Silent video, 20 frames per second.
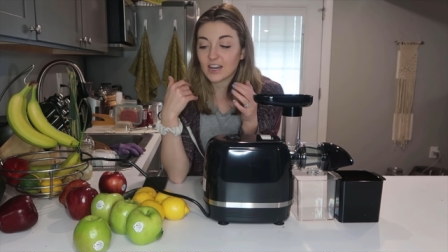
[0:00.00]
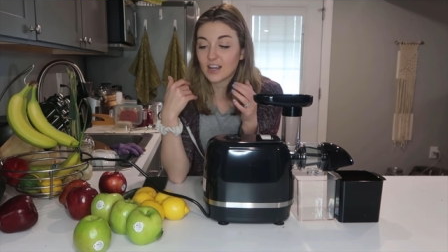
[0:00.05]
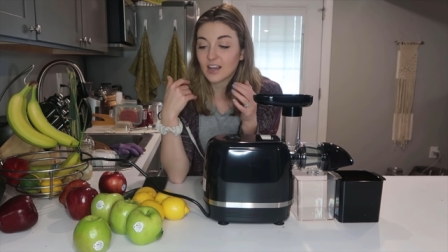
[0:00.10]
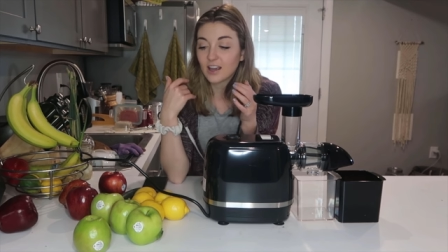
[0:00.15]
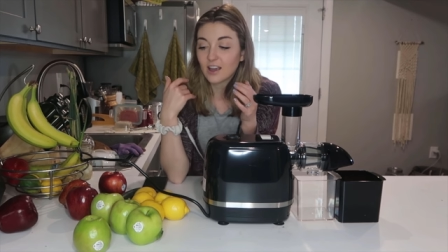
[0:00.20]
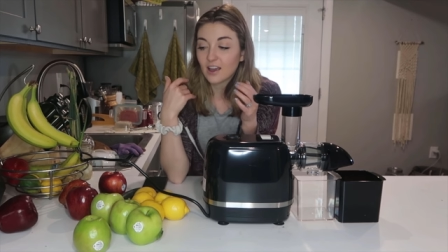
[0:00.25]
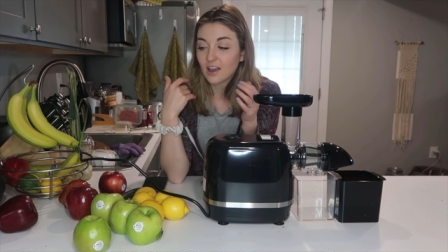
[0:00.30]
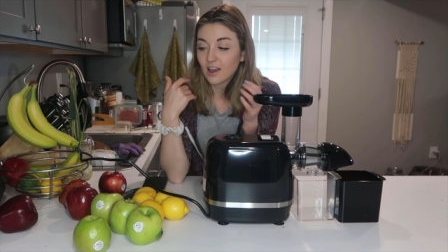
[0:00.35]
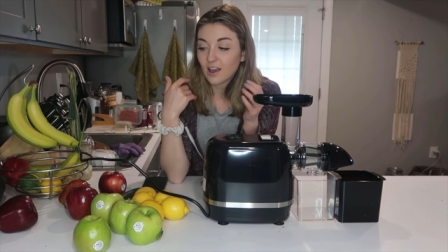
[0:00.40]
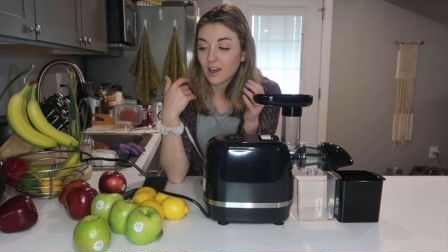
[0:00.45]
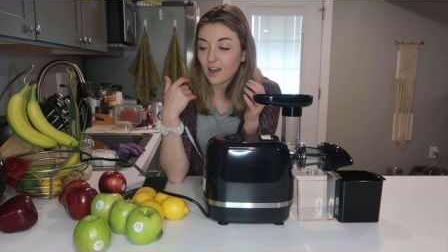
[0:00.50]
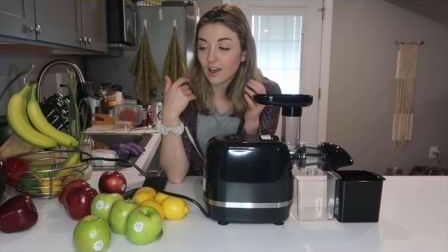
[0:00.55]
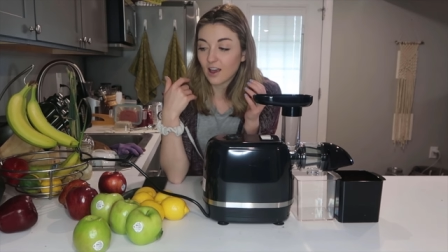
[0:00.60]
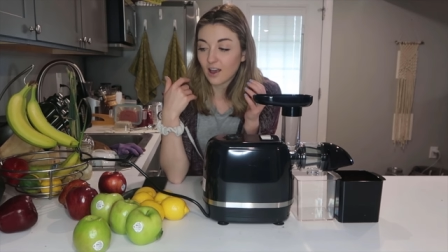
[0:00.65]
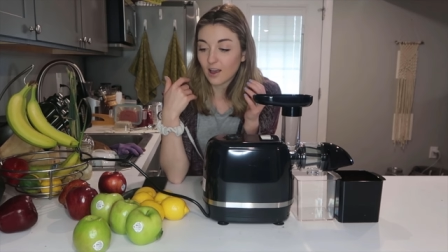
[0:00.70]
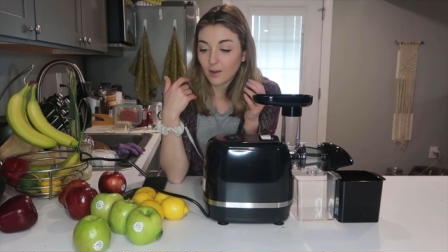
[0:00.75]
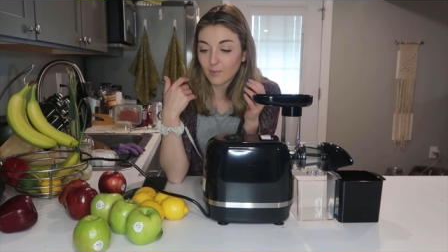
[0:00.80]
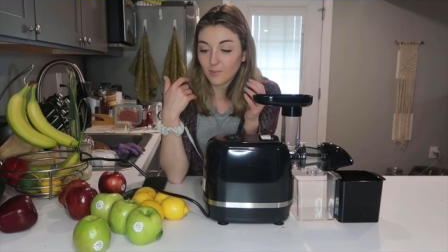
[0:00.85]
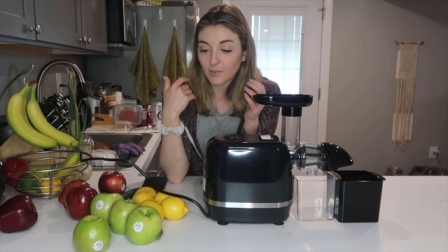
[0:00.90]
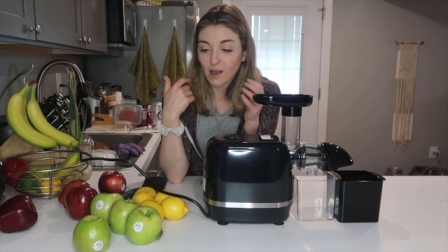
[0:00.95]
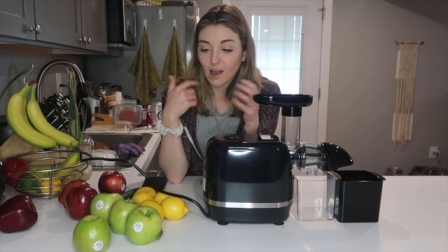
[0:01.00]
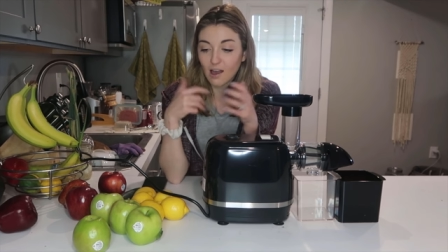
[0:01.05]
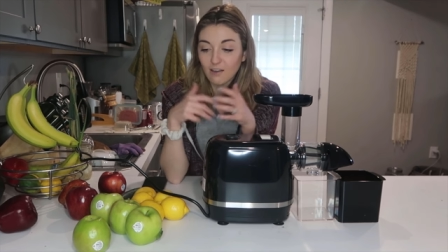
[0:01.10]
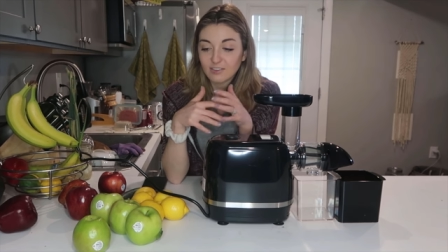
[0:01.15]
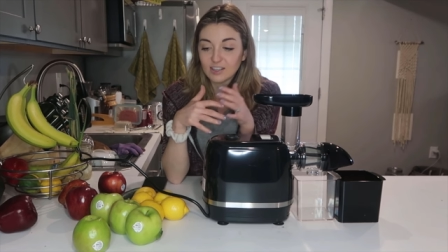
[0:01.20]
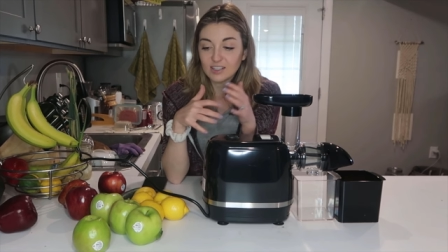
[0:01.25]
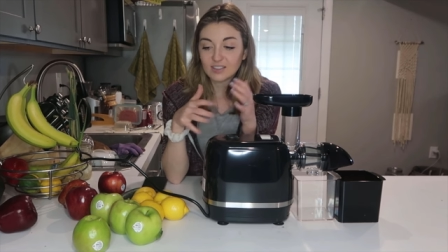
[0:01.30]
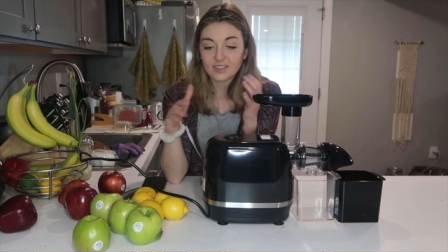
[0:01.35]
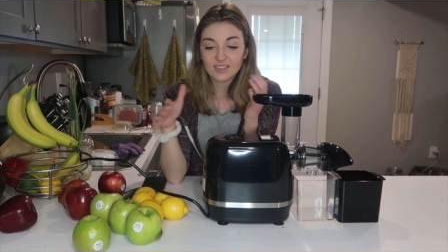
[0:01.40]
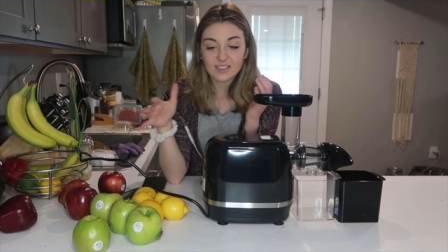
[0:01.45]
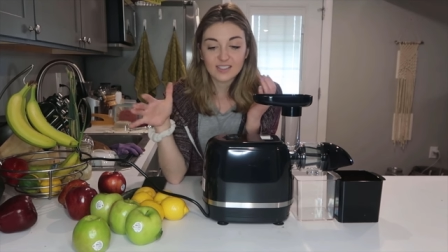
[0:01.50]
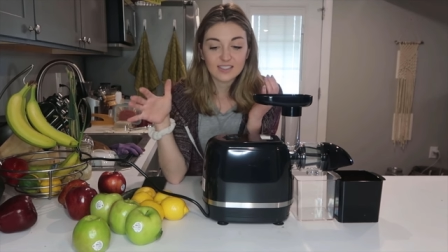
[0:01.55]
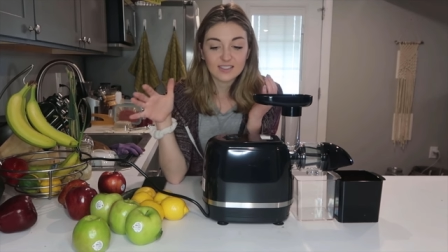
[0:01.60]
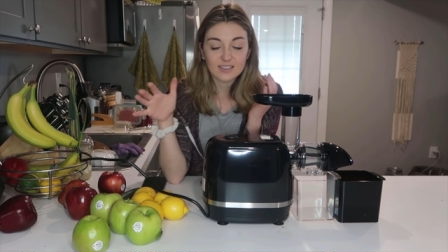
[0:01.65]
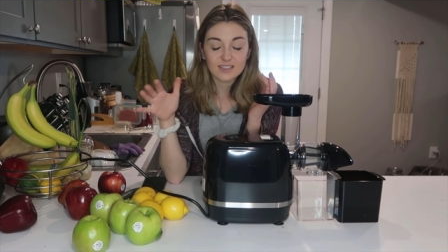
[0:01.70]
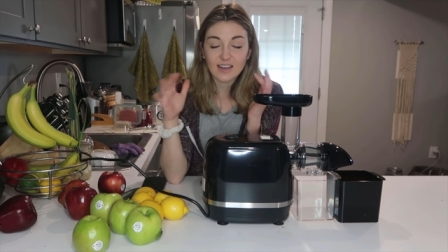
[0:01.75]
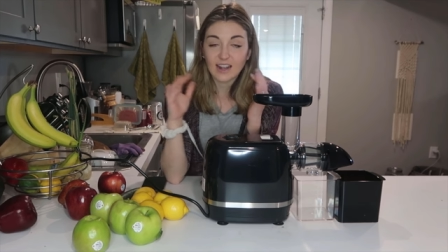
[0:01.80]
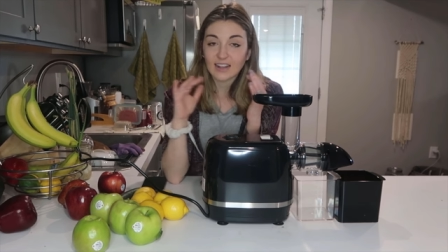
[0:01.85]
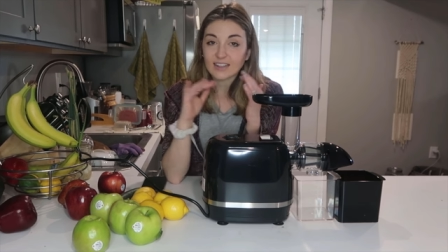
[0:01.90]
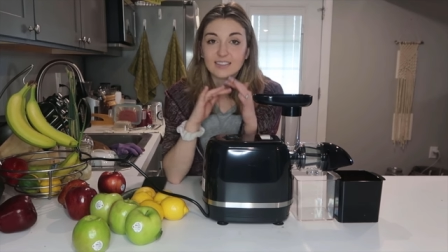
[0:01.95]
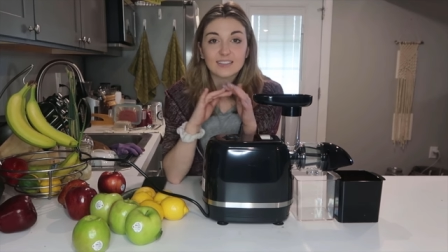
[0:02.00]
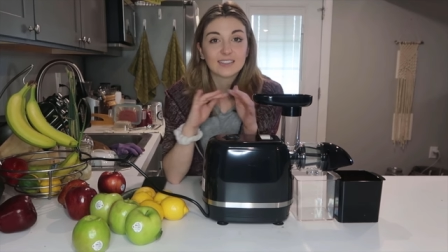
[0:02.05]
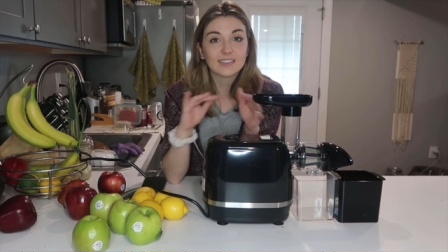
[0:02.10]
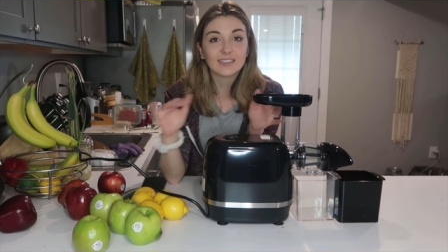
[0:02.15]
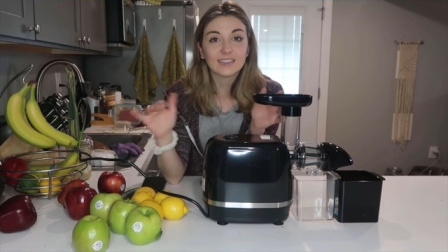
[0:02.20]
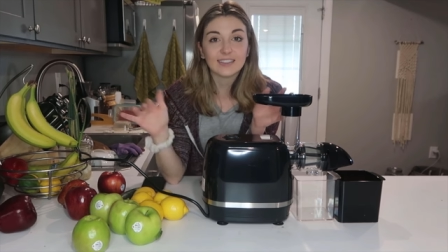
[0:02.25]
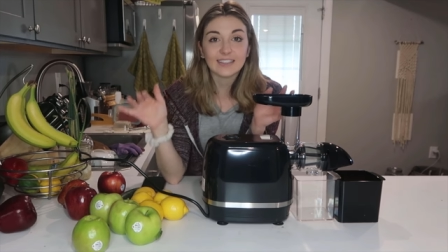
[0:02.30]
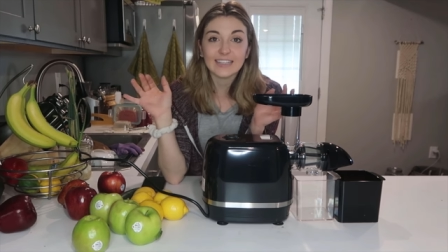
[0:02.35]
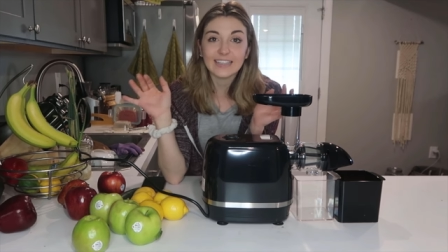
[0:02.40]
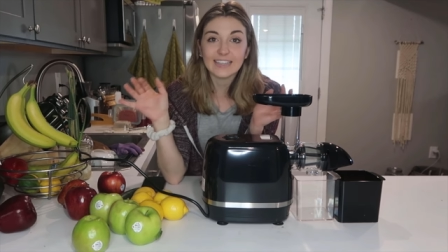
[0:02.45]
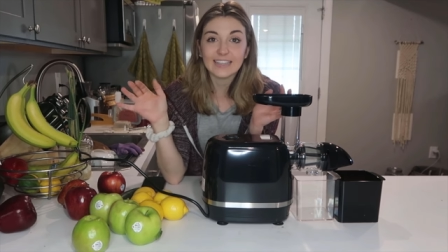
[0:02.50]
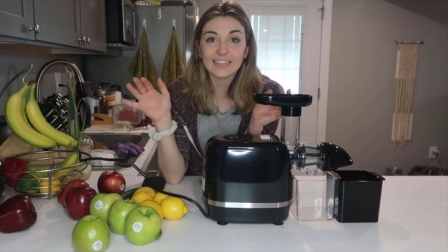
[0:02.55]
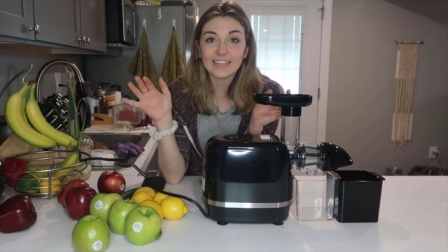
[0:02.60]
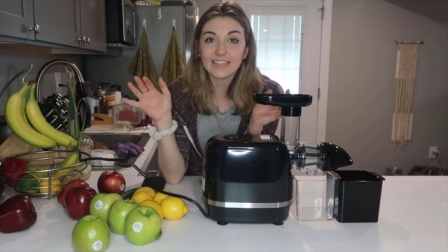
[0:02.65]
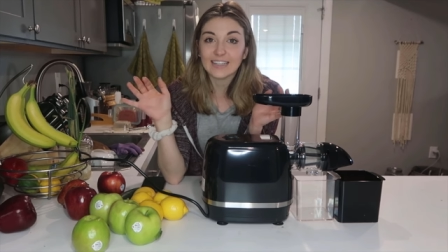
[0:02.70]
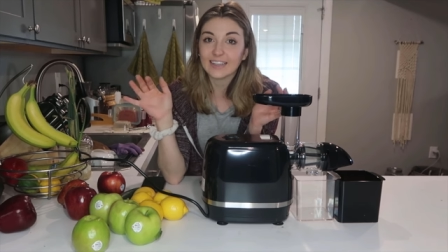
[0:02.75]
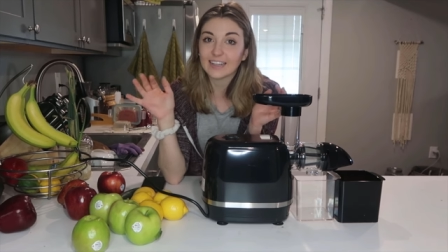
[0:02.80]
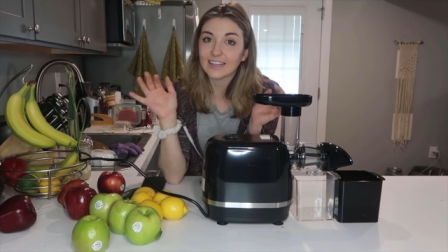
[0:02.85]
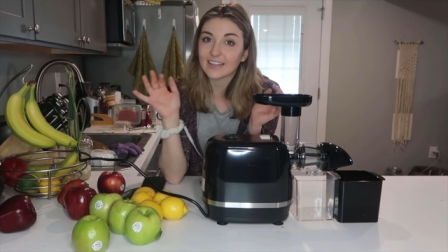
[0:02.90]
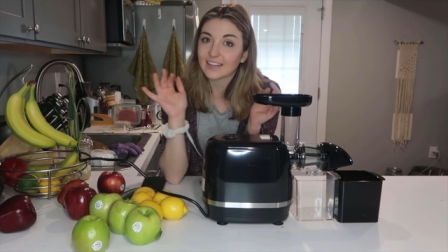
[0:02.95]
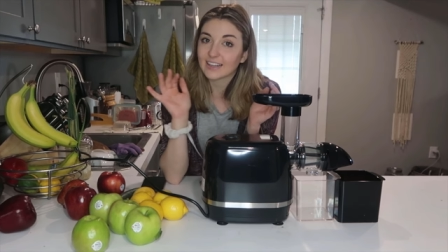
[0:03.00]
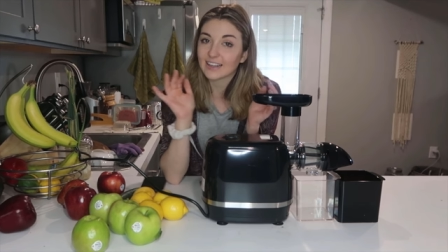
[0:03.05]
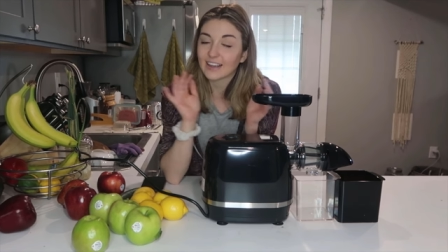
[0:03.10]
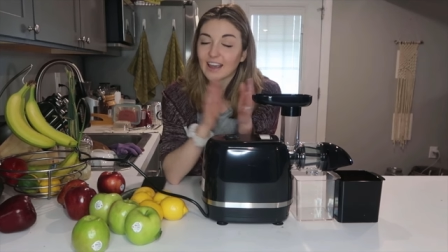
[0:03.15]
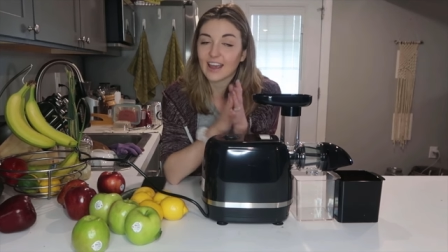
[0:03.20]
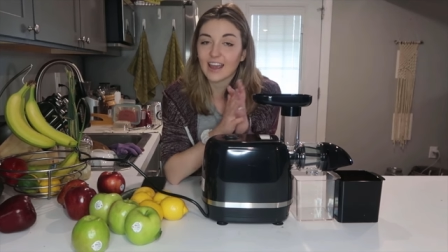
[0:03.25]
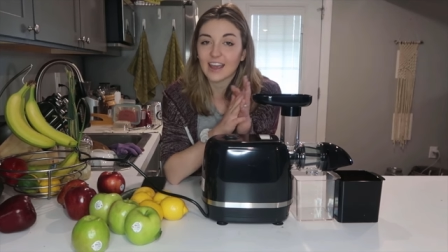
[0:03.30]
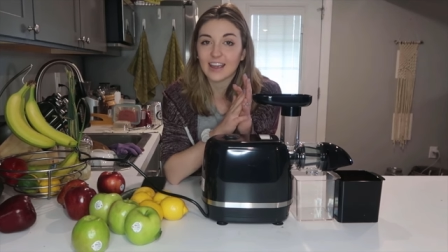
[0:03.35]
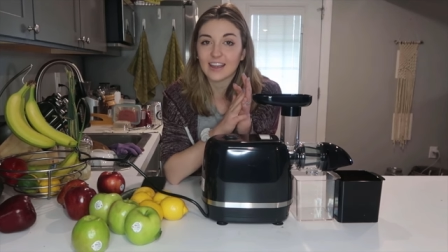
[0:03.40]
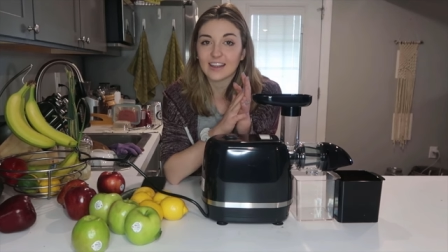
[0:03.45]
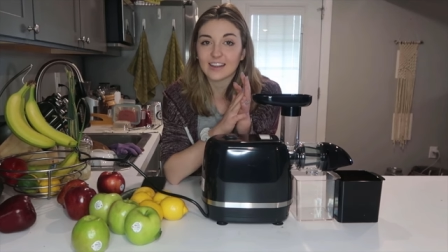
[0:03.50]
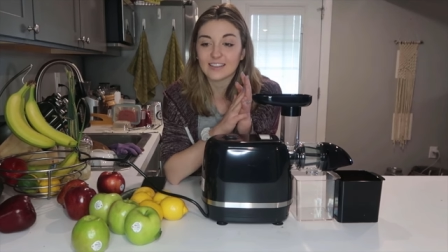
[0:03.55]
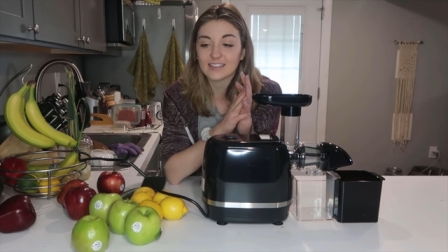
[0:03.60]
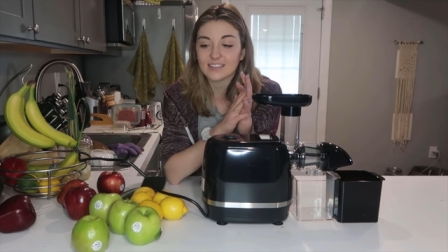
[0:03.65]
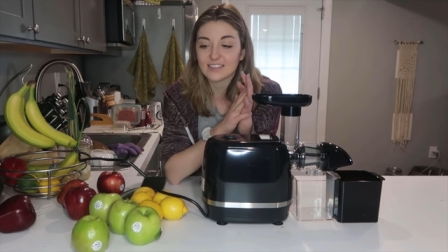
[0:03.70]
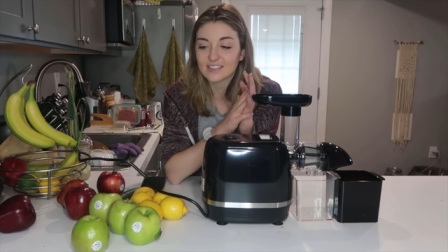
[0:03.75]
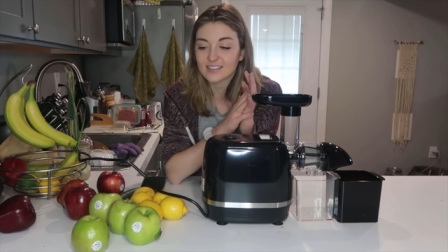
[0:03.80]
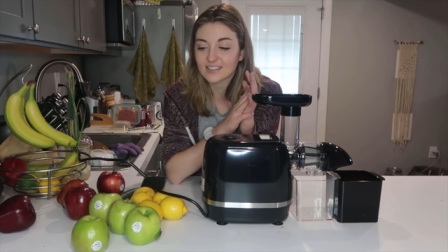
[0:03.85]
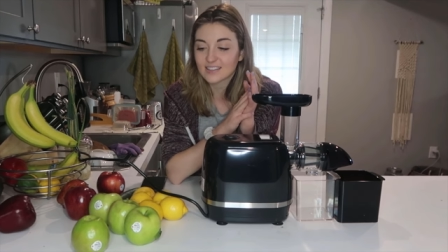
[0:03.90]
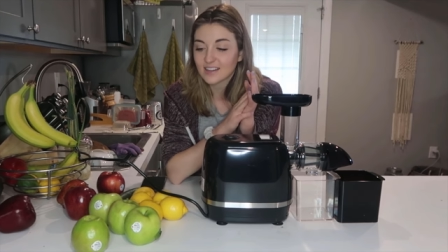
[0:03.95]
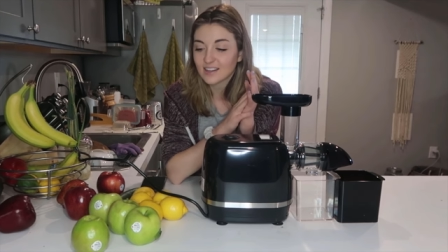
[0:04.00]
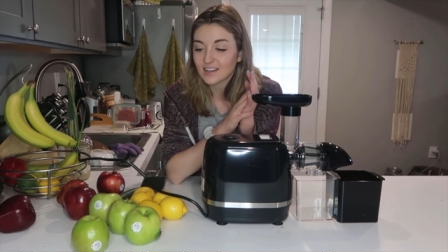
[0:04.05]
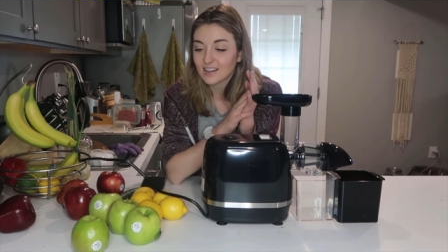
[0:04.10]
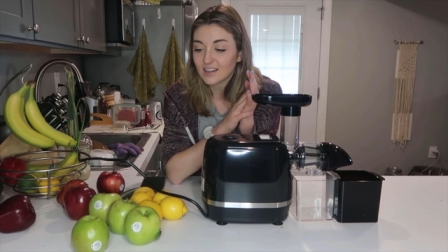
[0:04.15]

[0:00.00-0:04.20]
Um, obviously, it's nice clean eating and